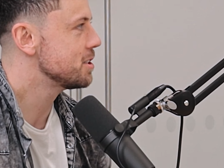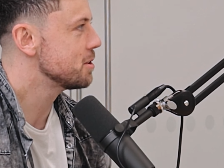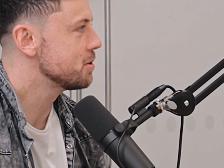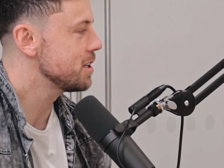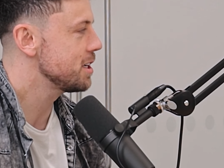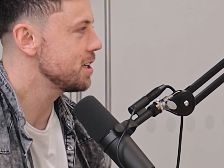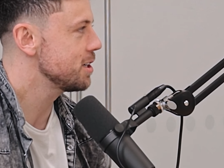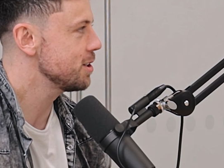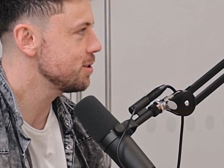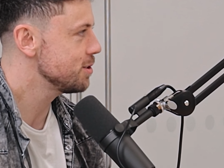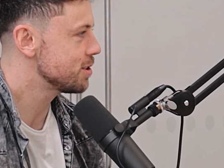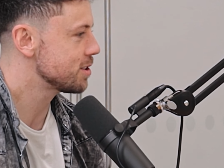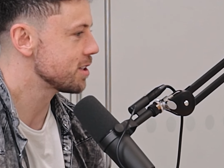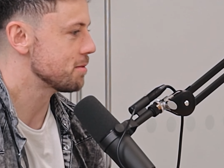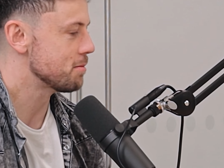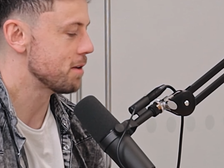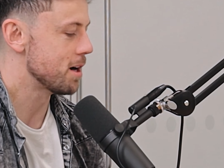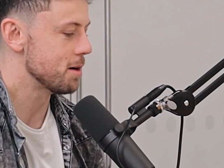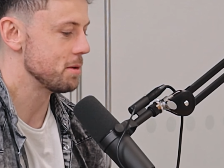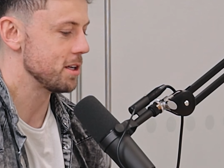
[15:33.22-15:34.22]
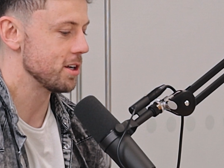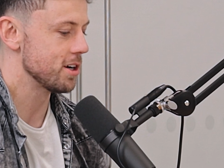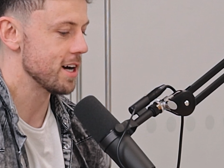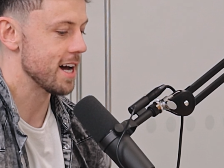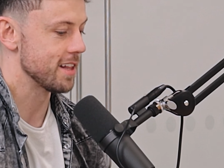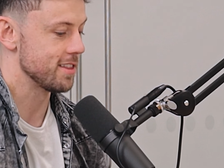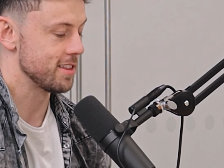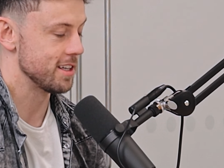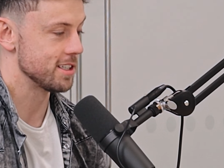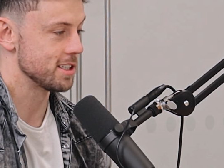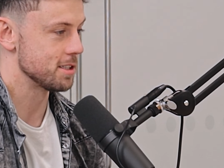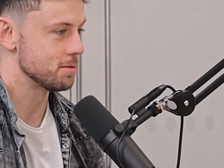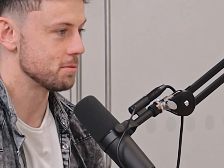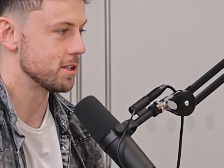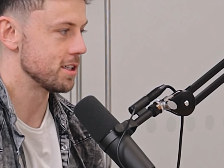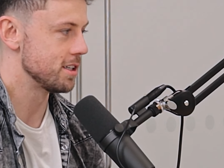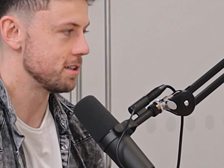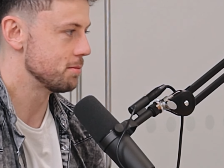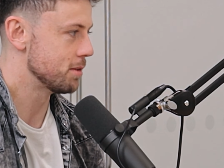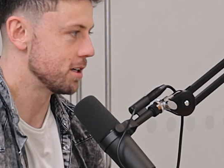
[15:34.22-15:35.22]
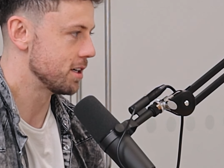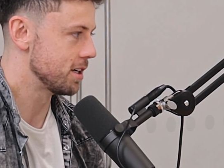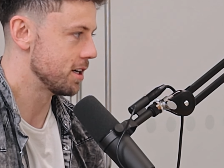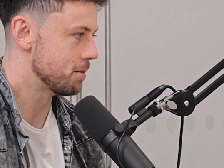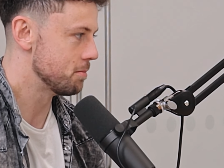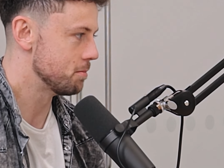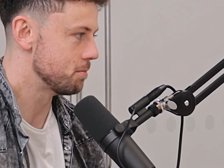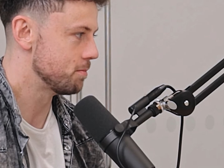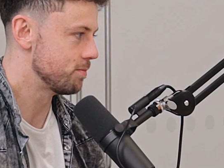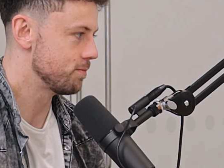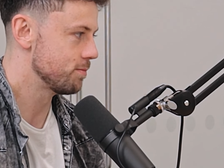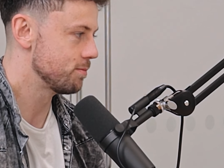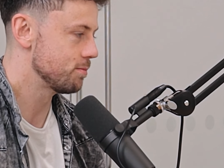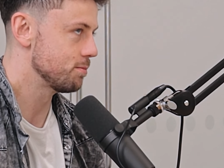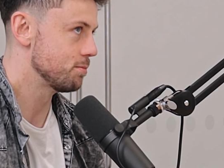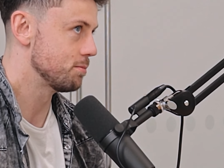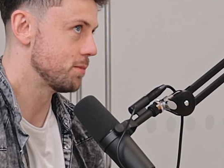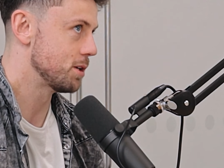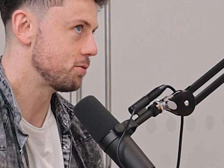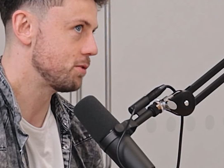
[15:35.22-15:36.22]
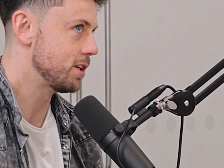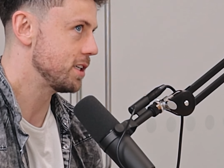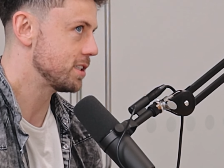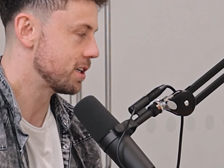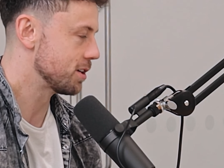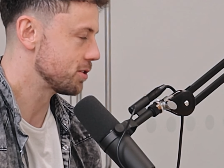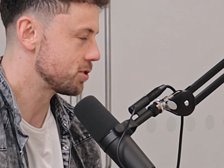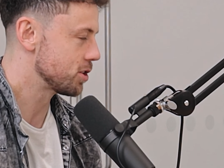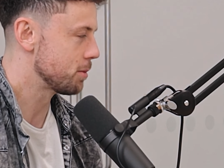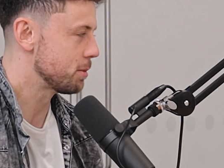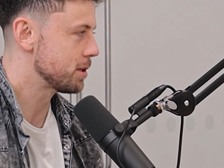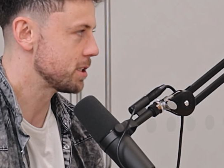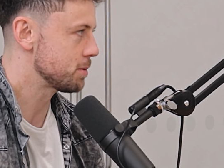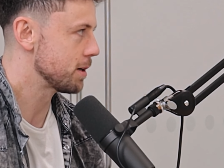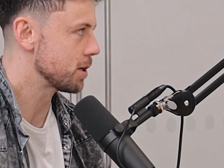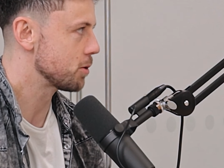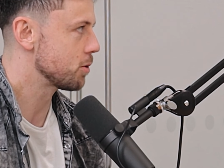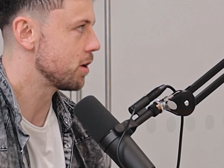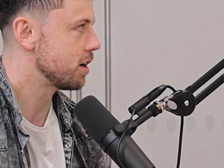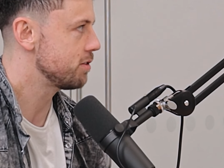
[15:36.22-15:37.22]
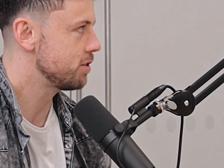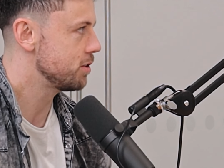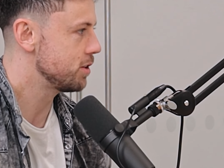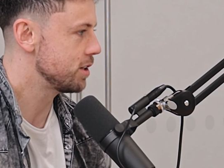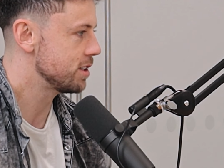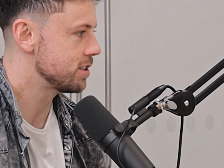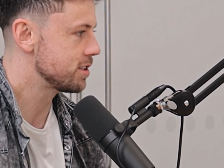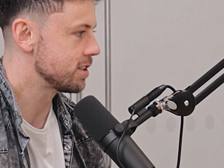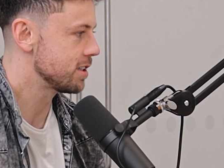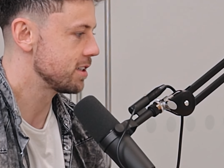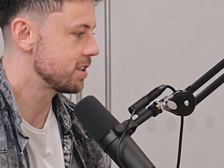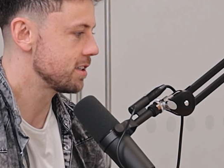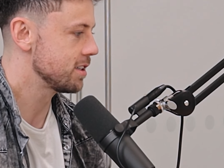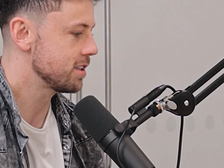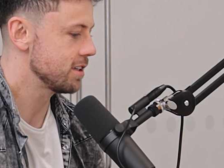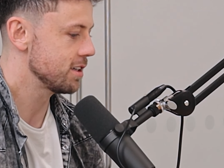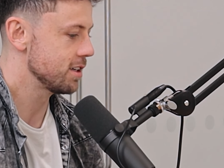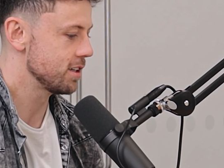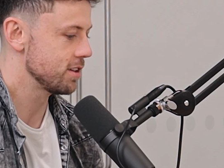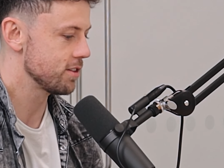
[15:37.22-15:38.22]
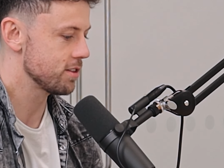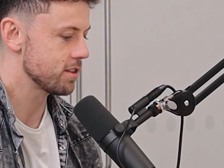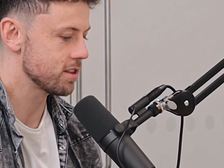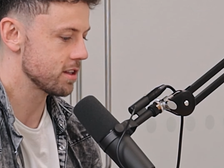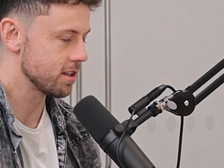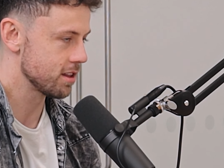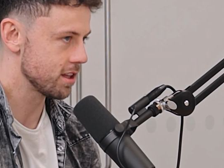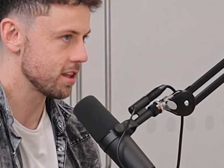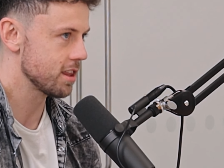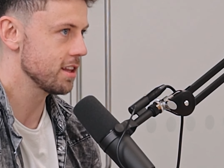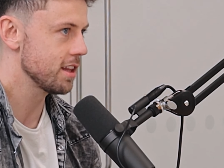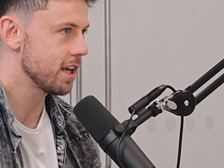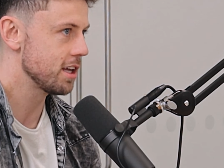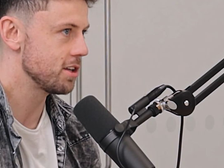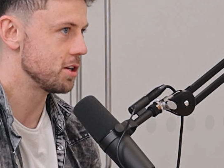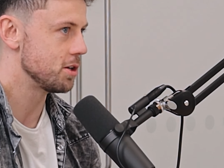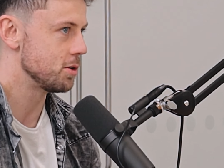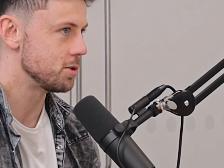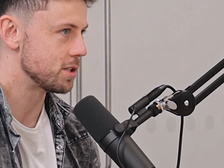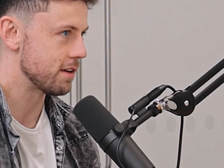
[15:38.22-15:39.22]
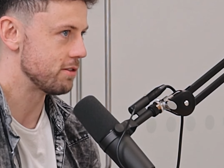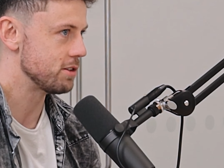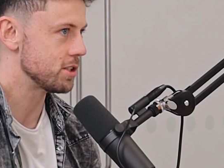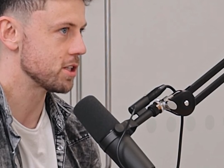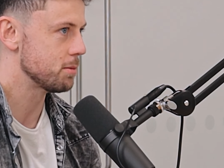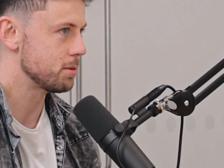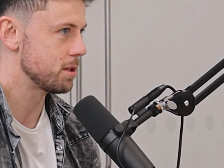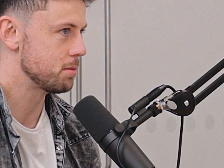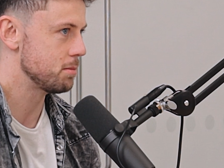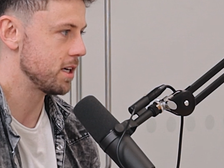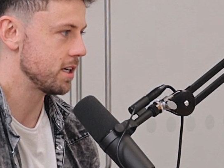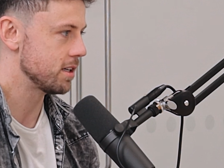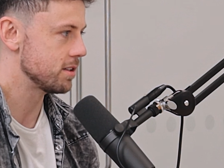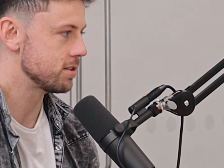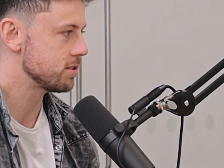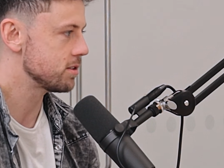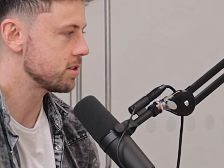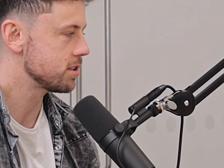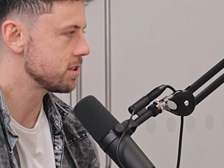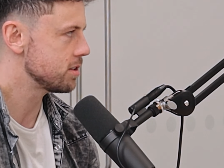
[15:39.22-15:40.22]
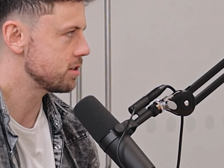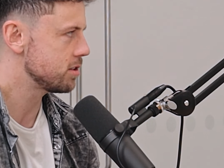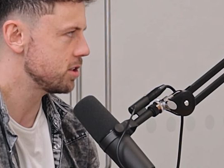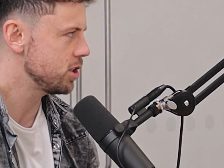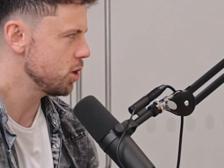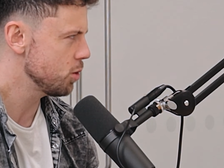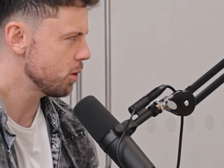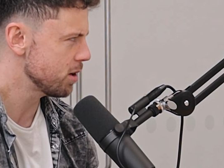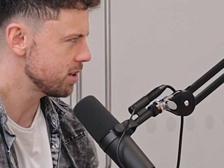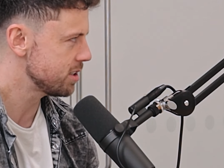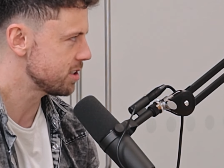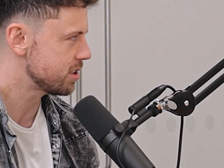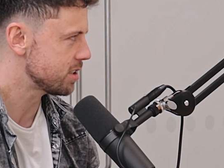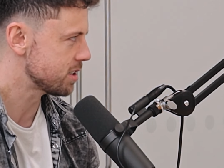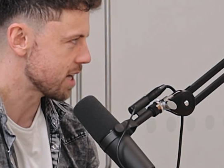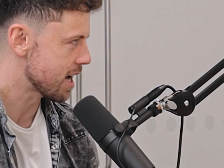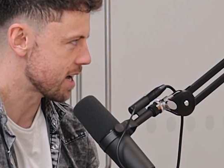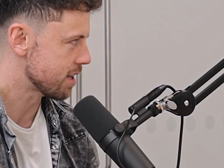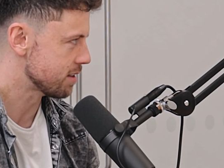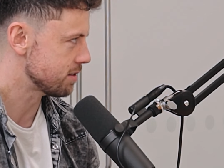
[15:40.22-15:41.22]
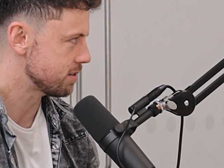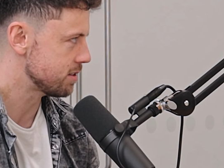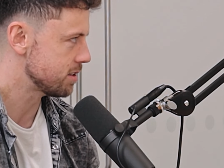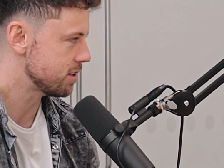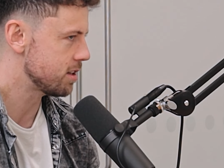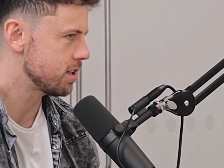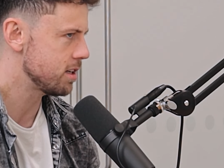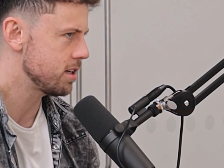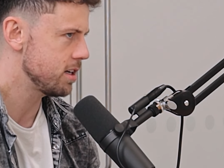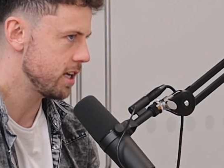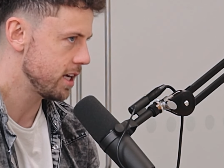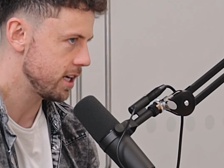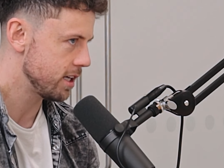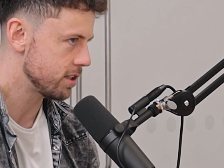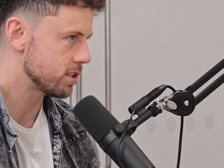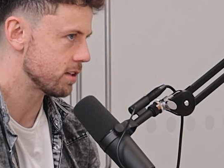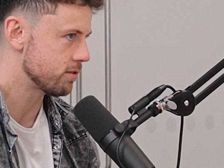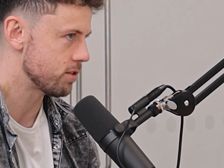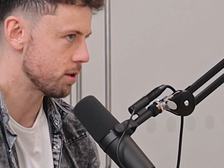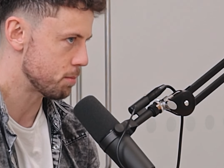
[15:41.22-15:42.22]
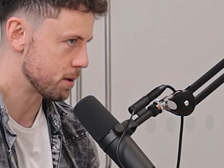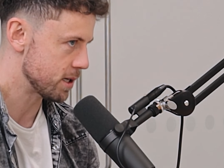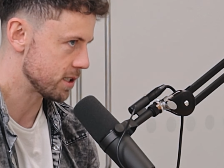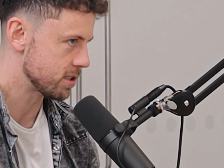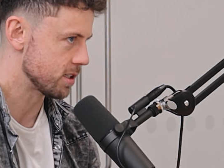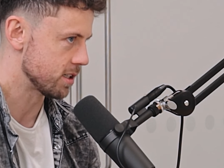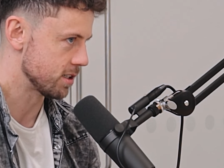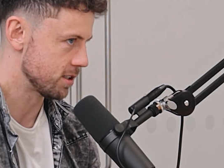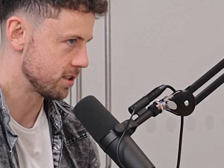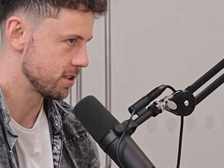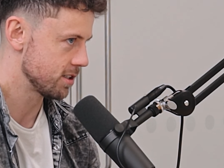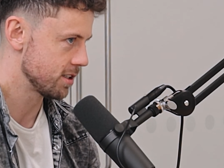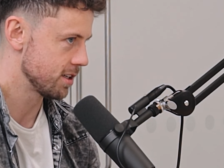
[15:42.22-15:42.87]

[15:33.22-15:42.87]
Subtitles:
Do you know what they use? I mean, I had this in my retail job. I spent quite a few years in. The thing they'd use every time in the meetings. Do you understand the needs of the business?